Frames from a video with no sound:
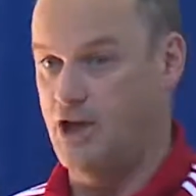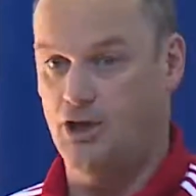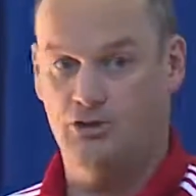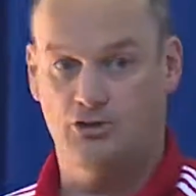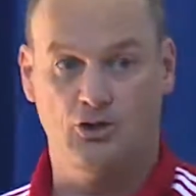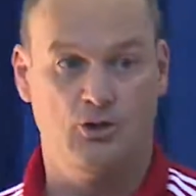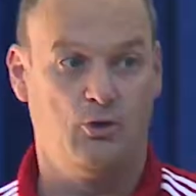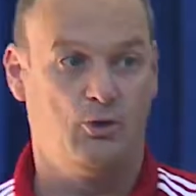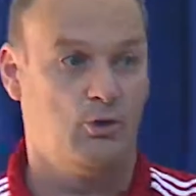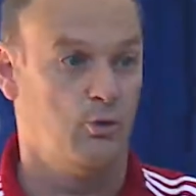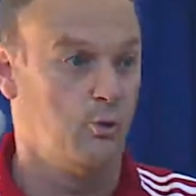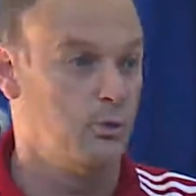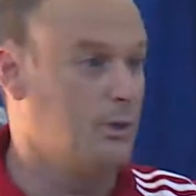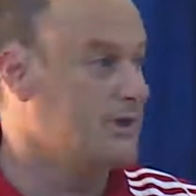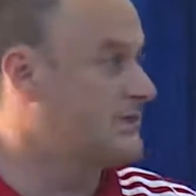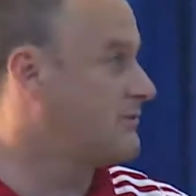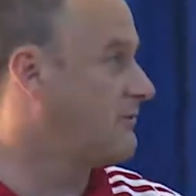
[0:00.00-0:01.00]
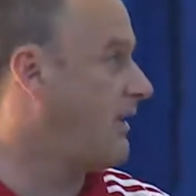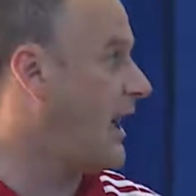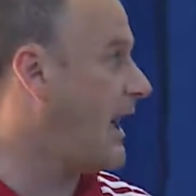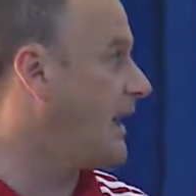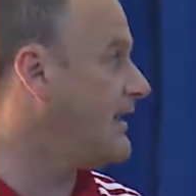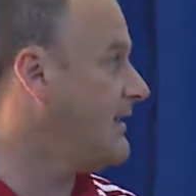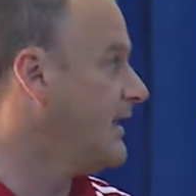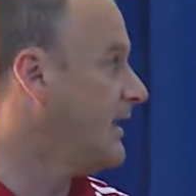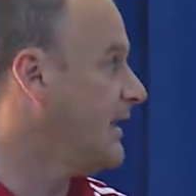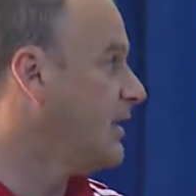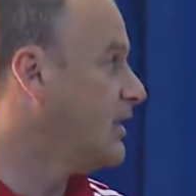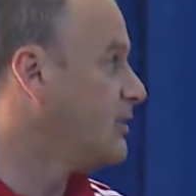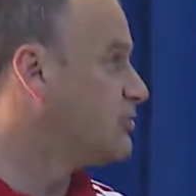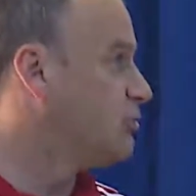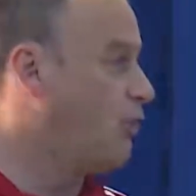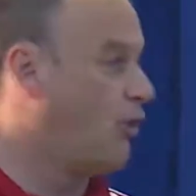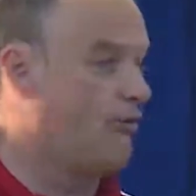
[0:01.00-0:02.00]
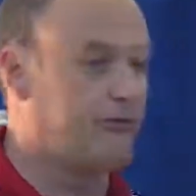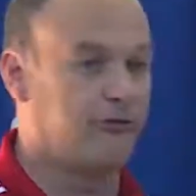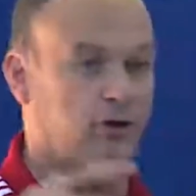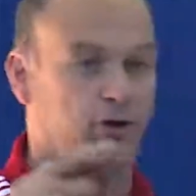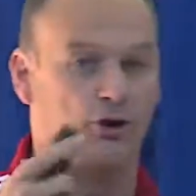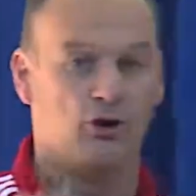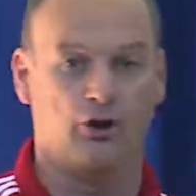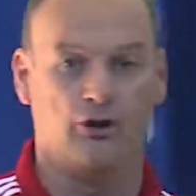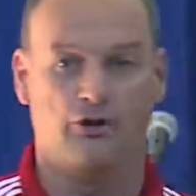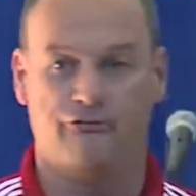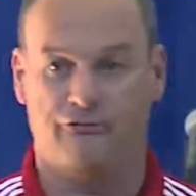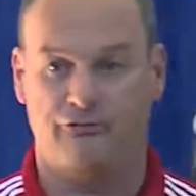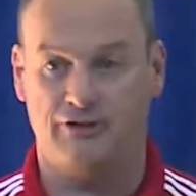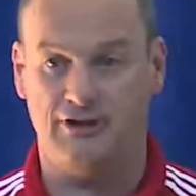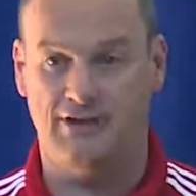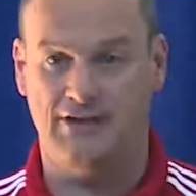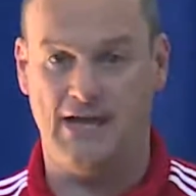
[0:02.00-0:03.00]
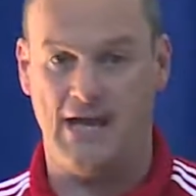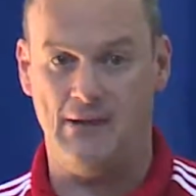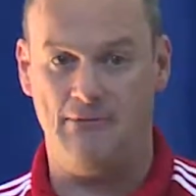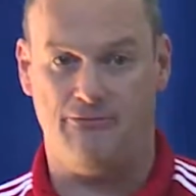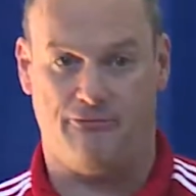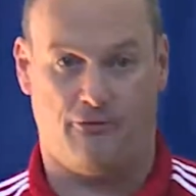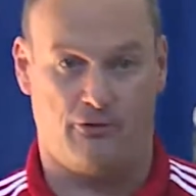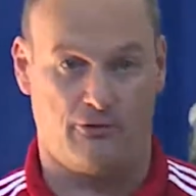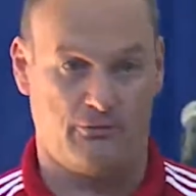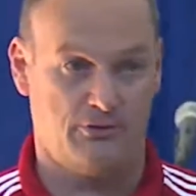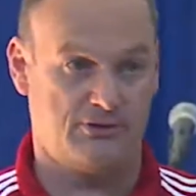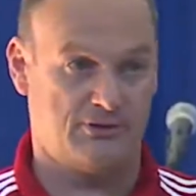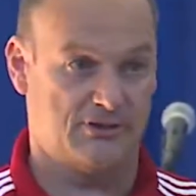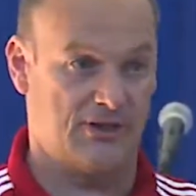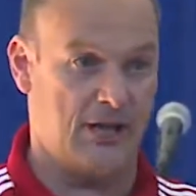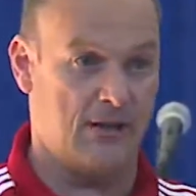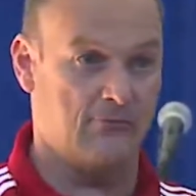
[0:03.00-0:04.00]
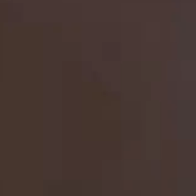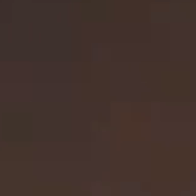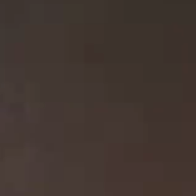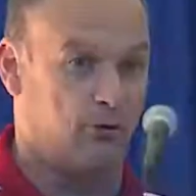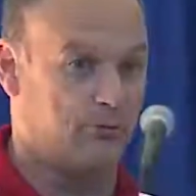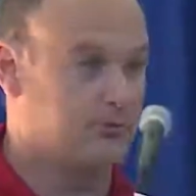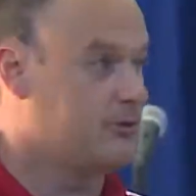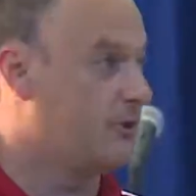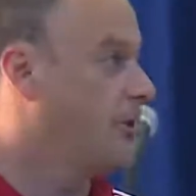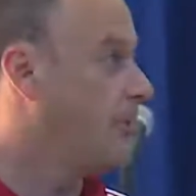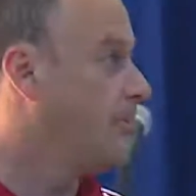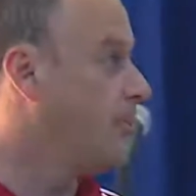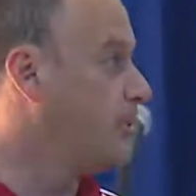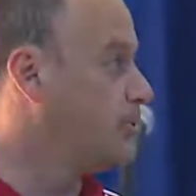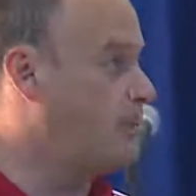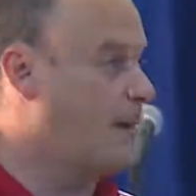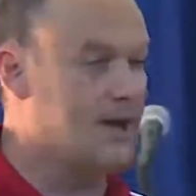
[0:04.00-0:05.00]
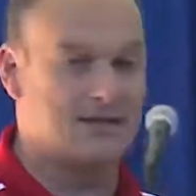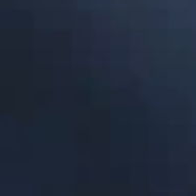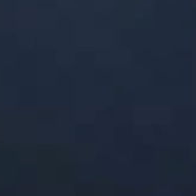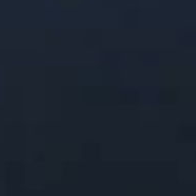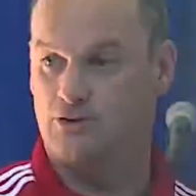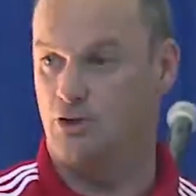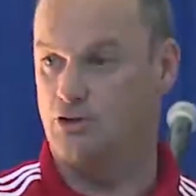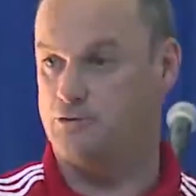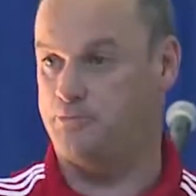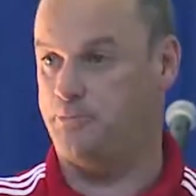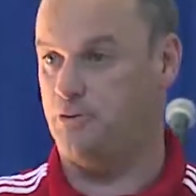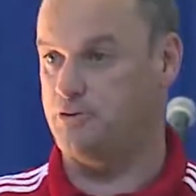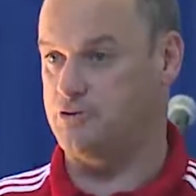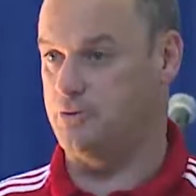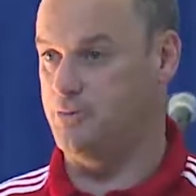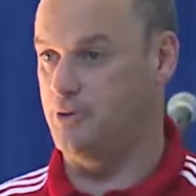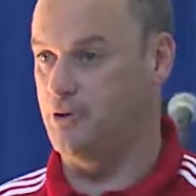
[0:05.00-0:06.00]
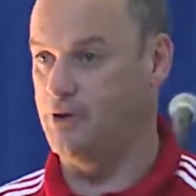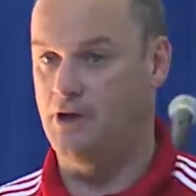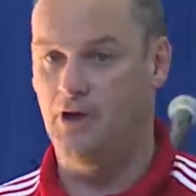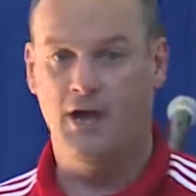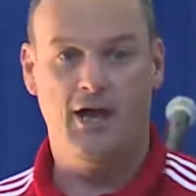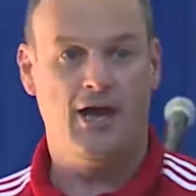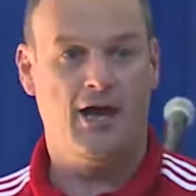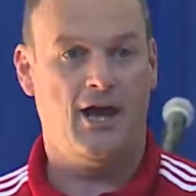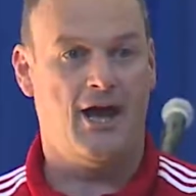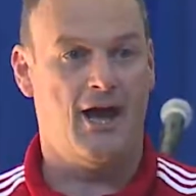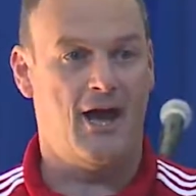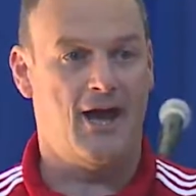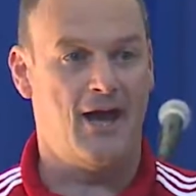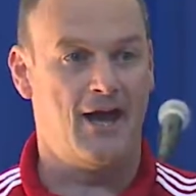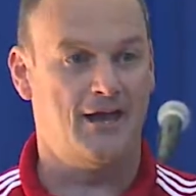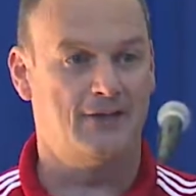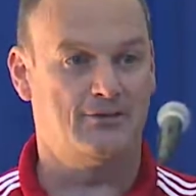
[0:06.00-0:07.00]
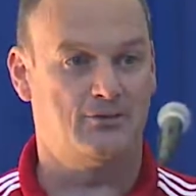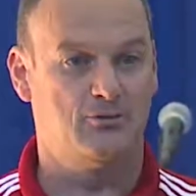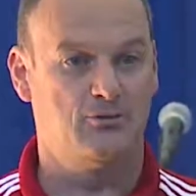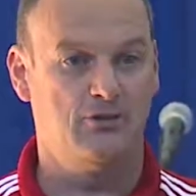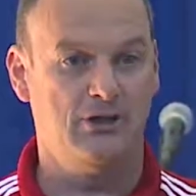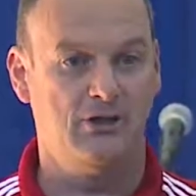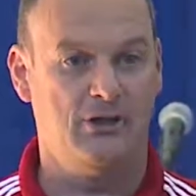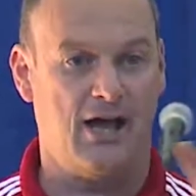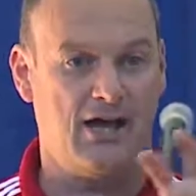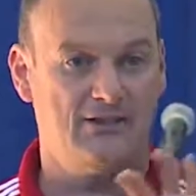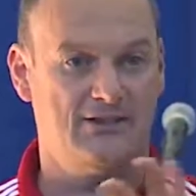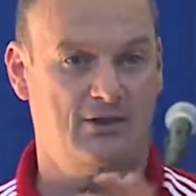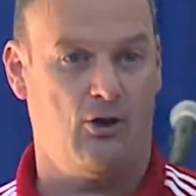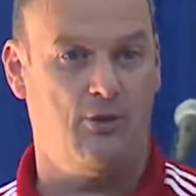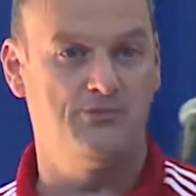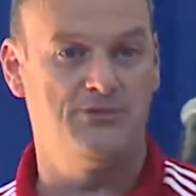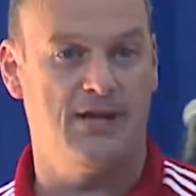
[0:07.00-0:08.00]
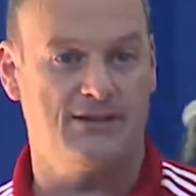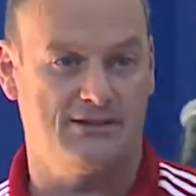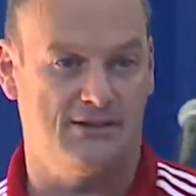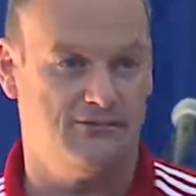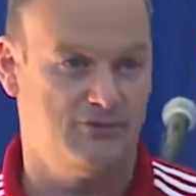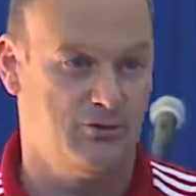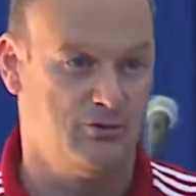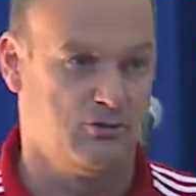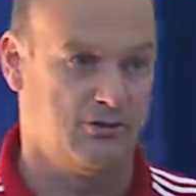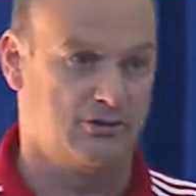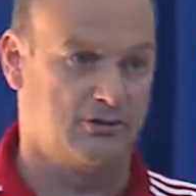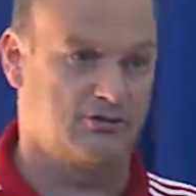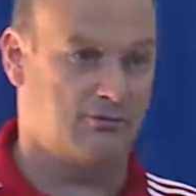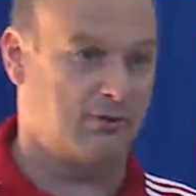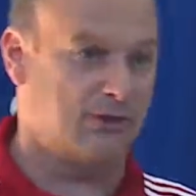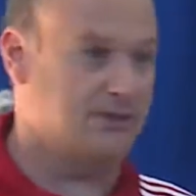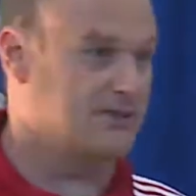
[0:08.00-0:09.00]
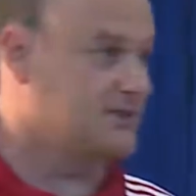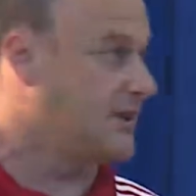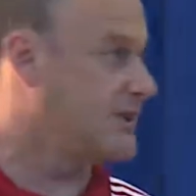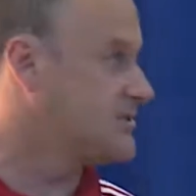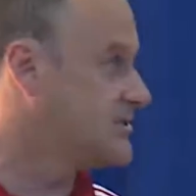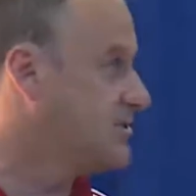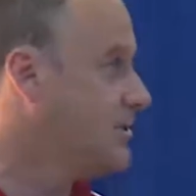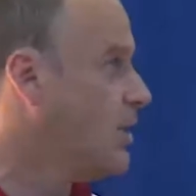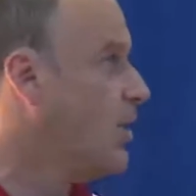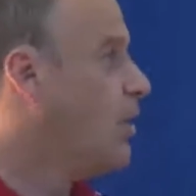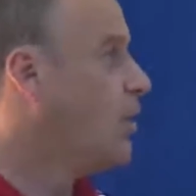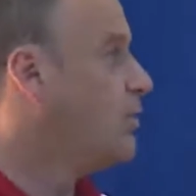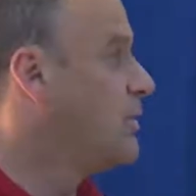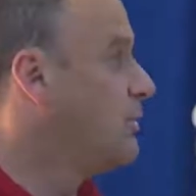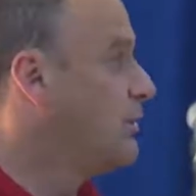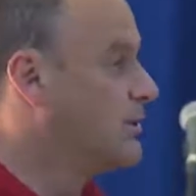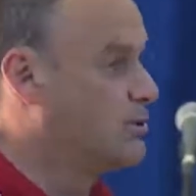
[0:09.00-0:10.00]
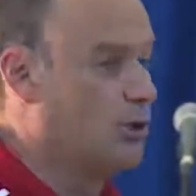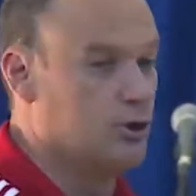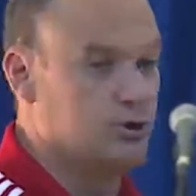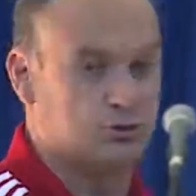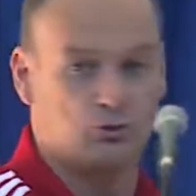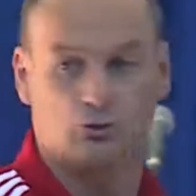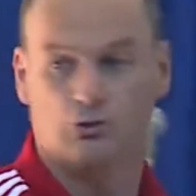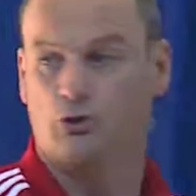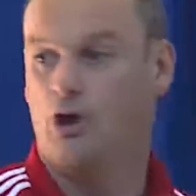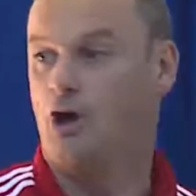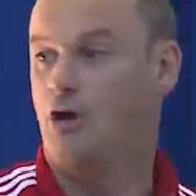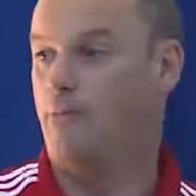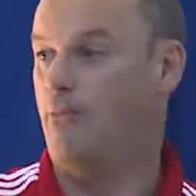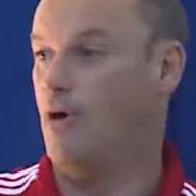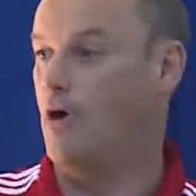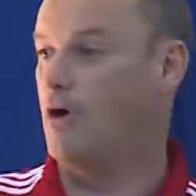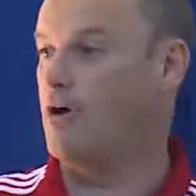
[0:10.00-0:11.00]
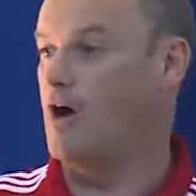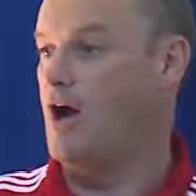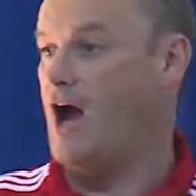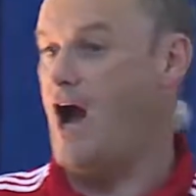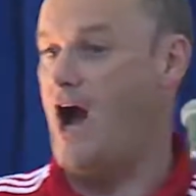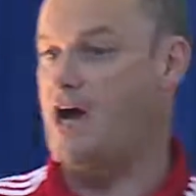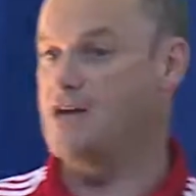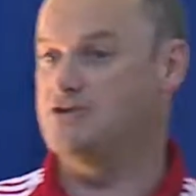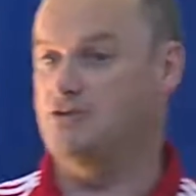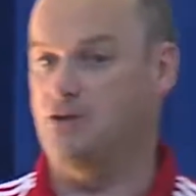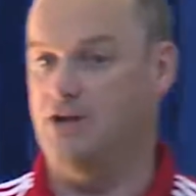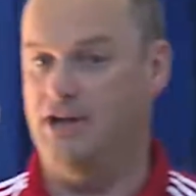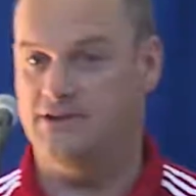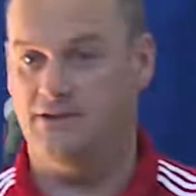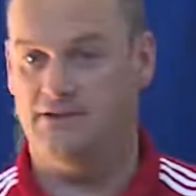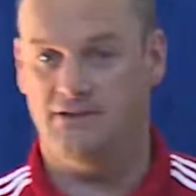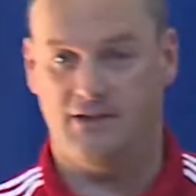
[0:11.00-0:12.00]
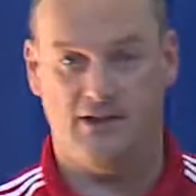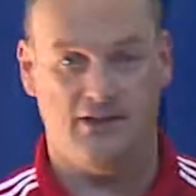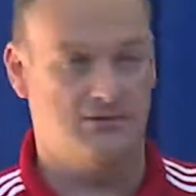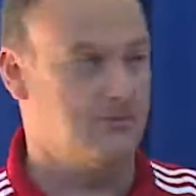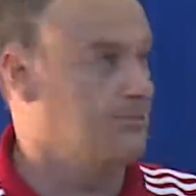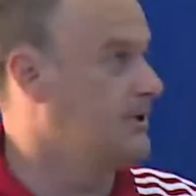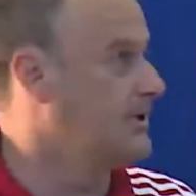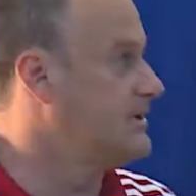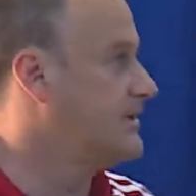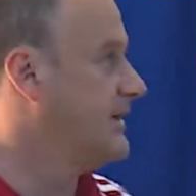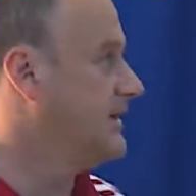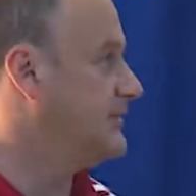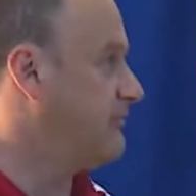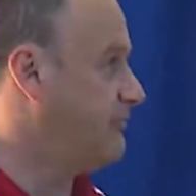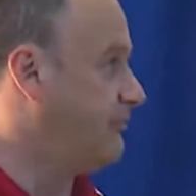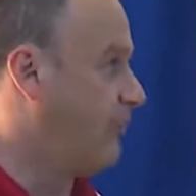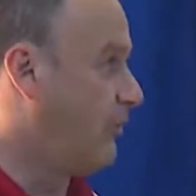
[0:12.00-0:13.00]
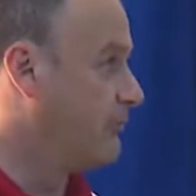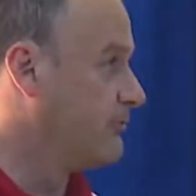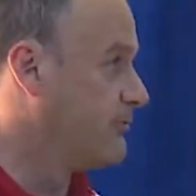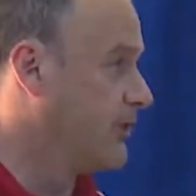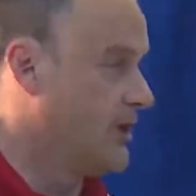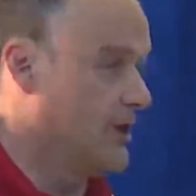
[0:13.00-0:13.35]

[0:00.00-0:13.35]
So we try to offer a lot of game forms, but when it's not possible to realize the objectives during the training session, we will go to more isolated intermediate forms.